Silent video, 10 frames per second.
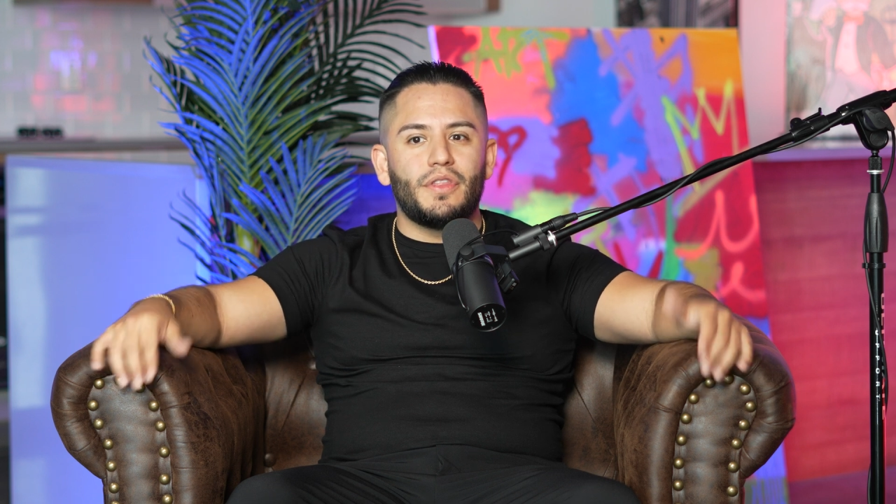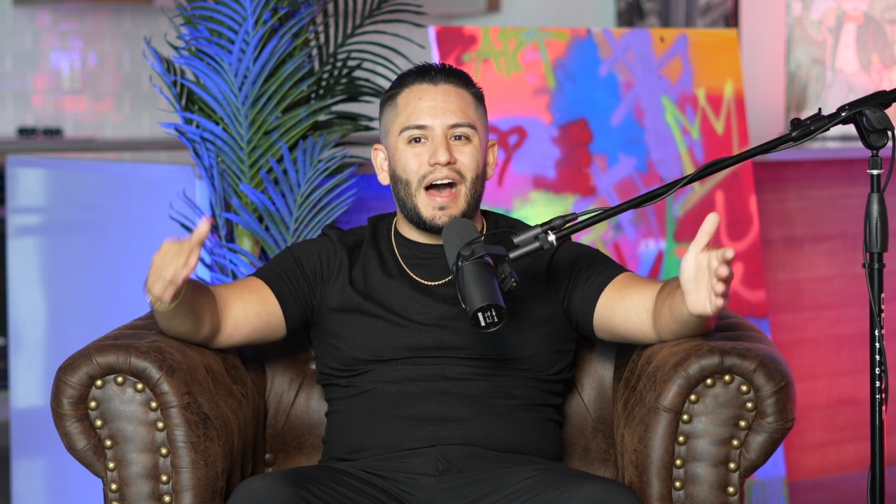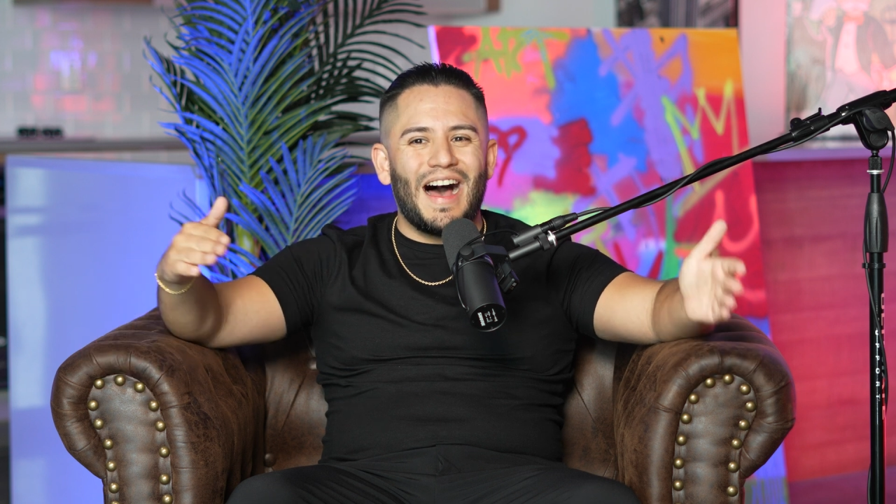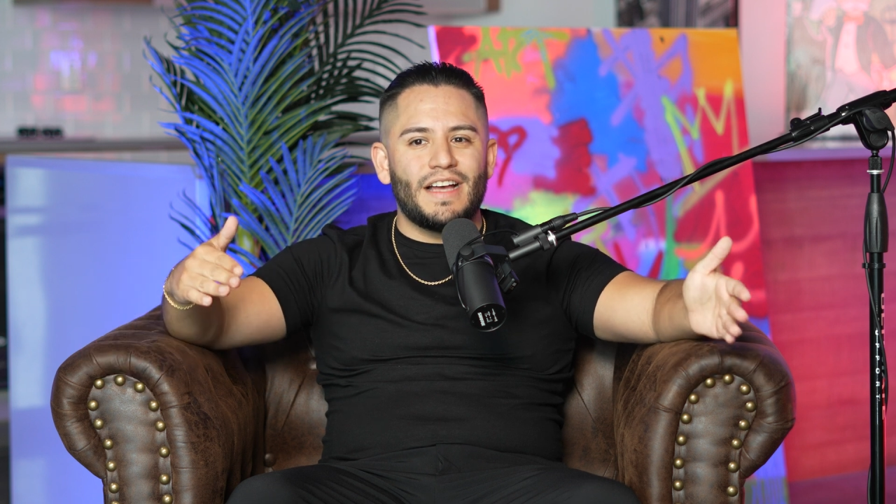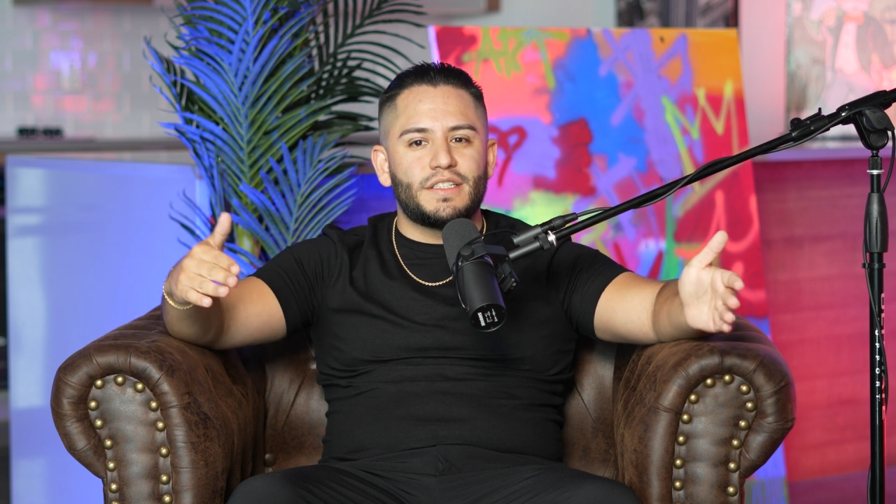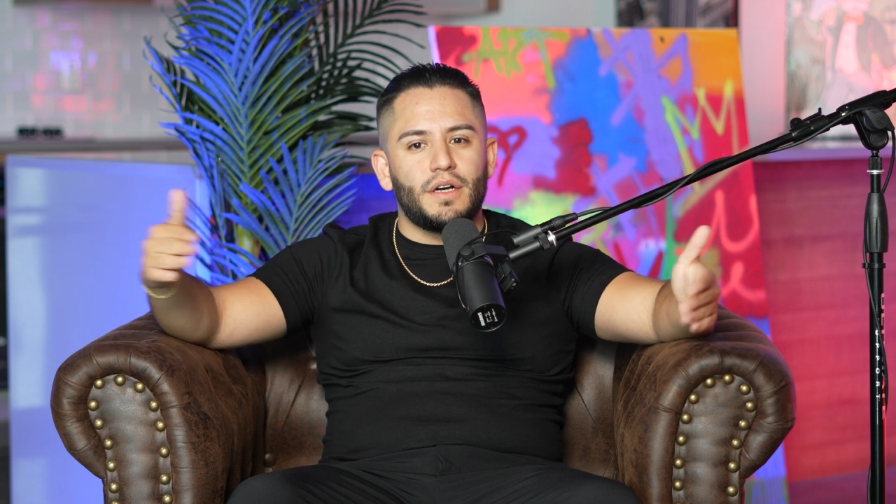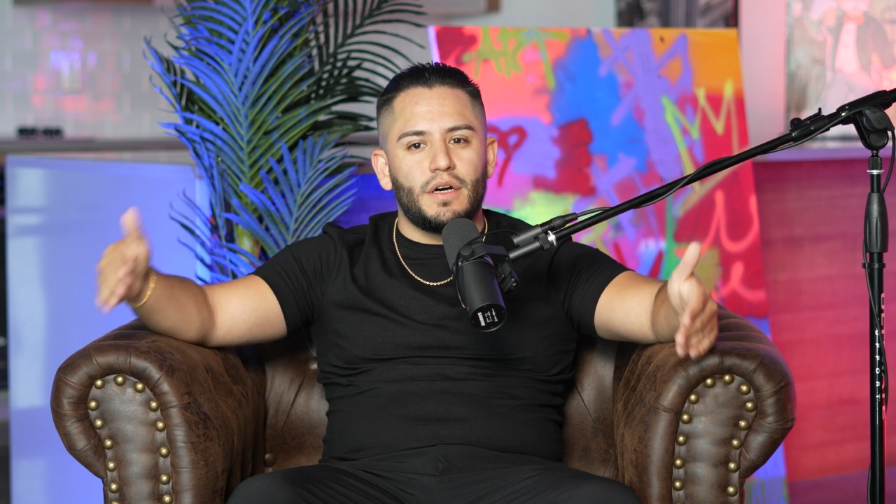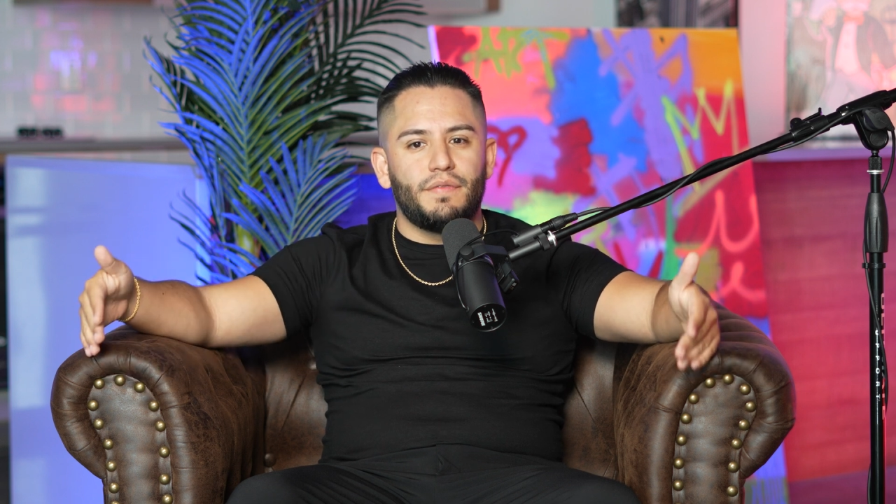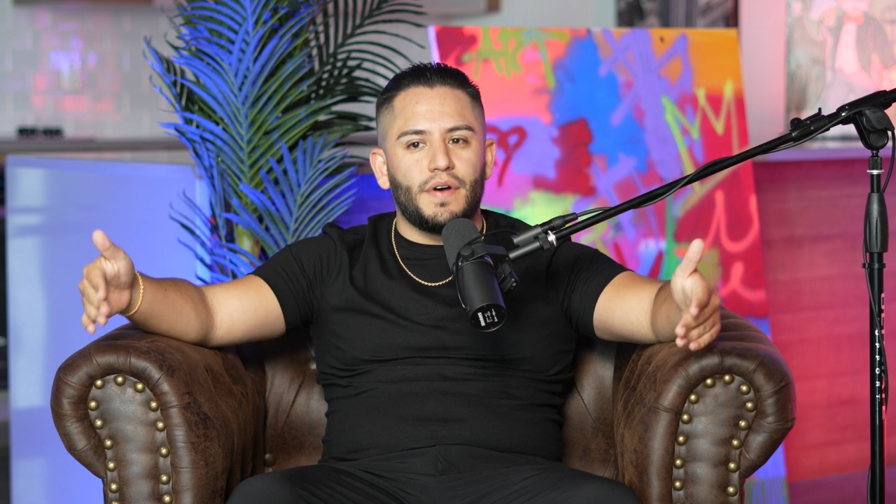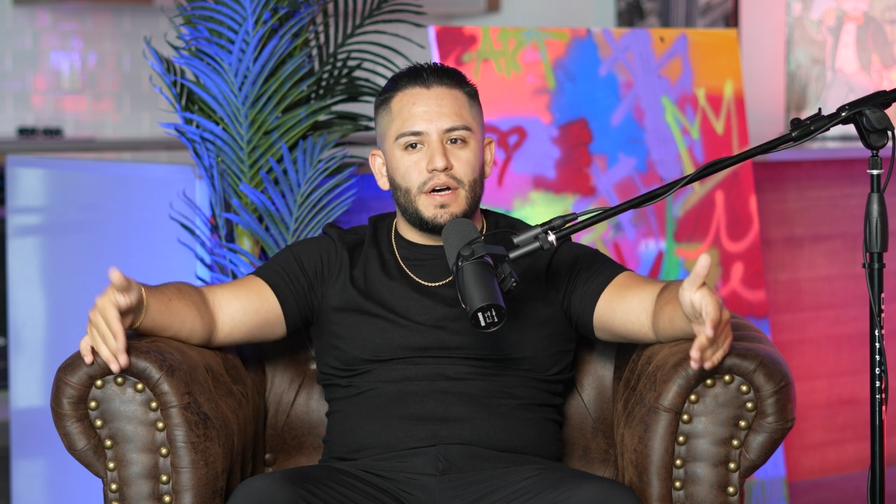odds
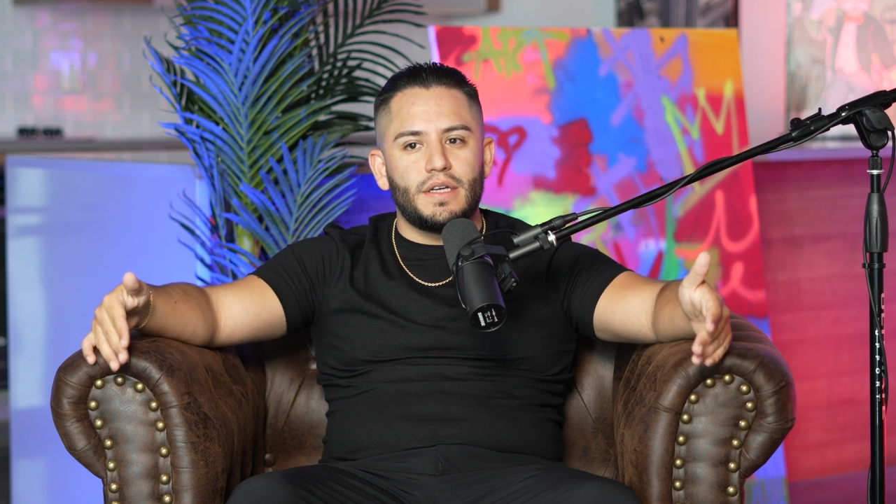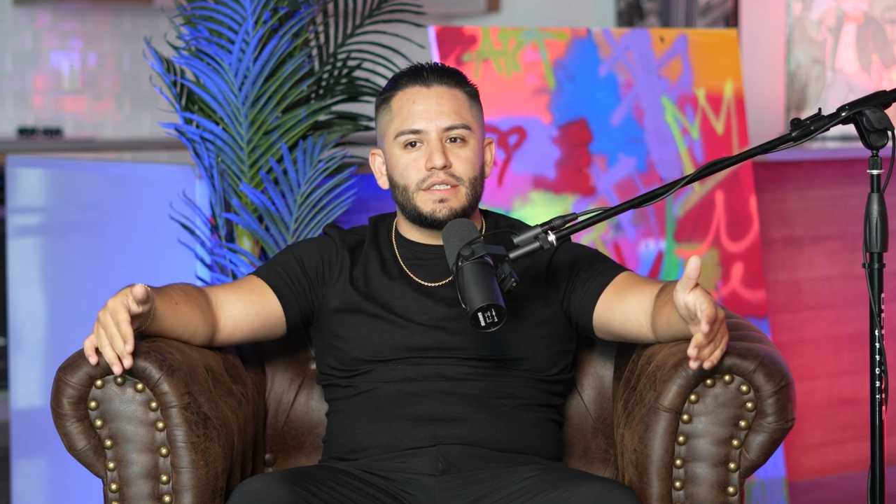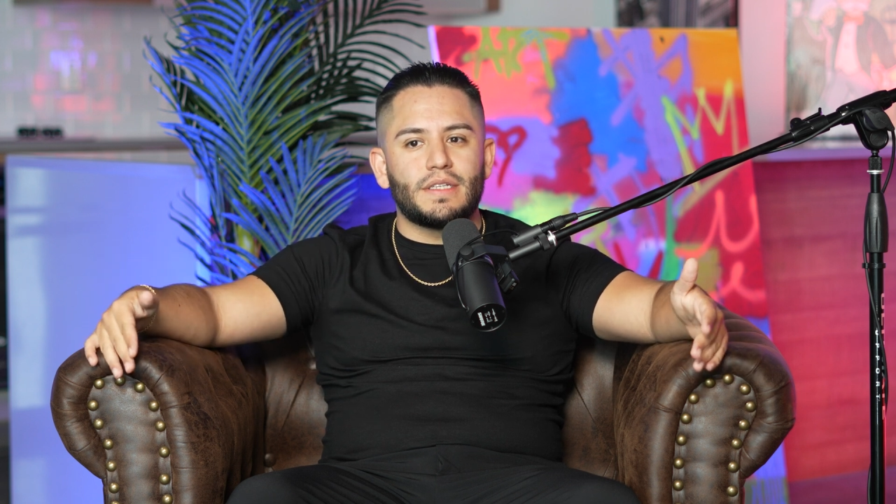of us